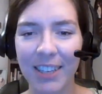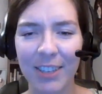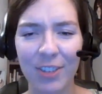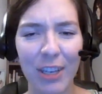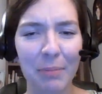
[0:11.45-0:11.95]

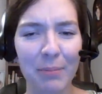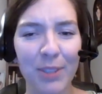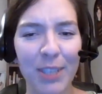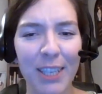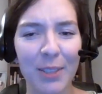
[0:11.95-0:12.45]
James
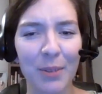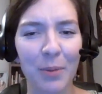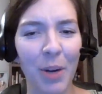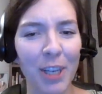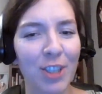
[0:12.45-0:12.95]
has
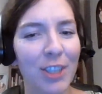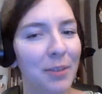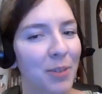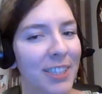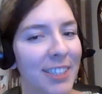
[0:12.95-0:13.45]
watched it
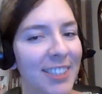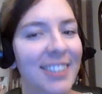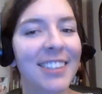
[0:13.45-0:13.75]
once.